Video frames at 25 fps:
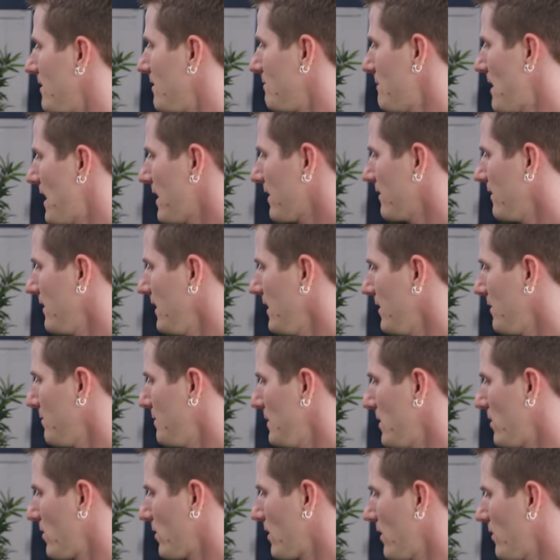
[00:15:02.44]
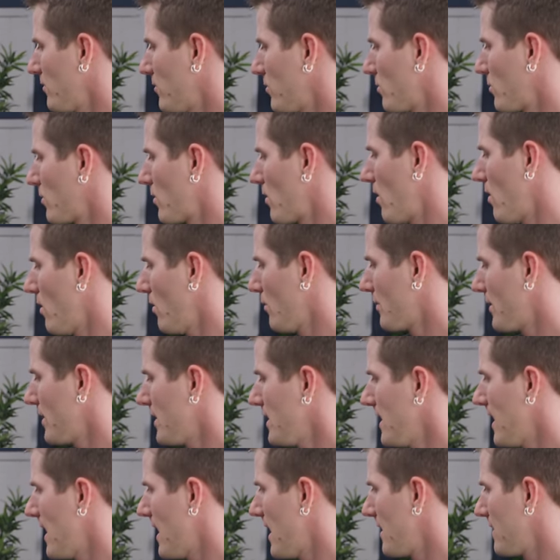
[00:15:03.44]
Max link speed. Okay, so we're
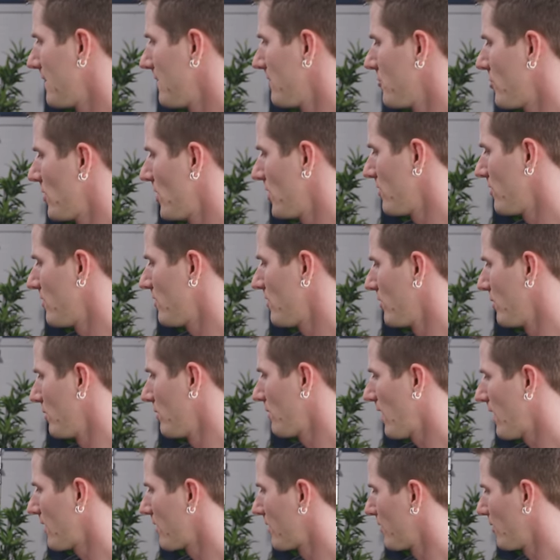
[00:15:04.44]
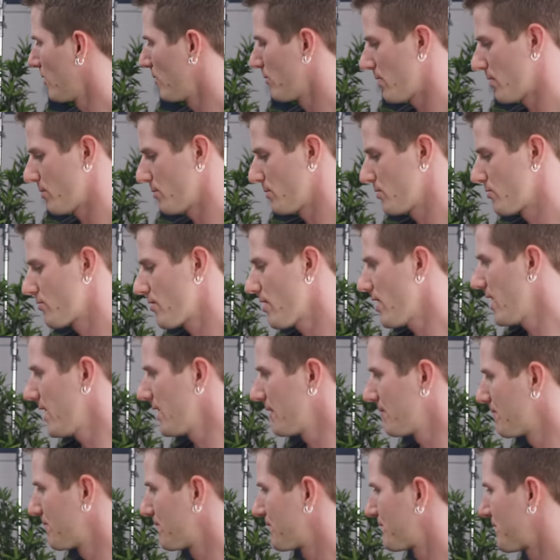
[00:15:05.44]
already at Gen two. I don't know, why don't we
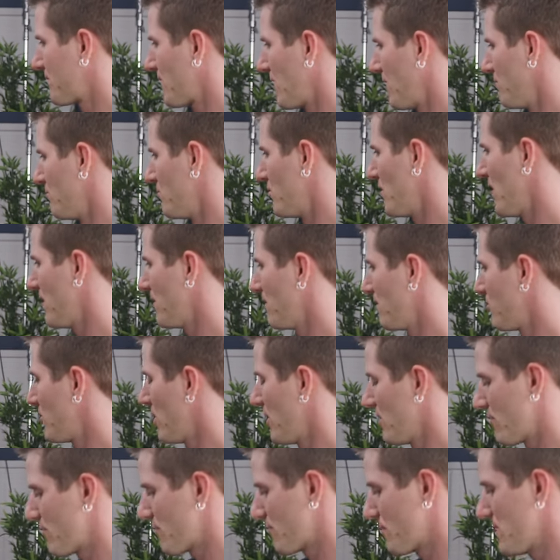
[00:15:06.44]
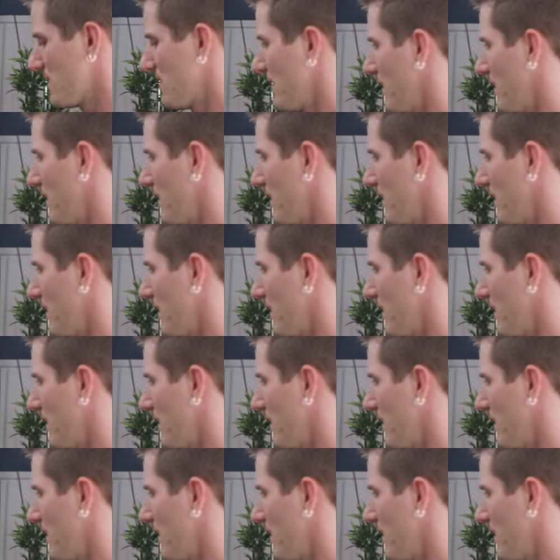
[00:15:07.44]
try Gen three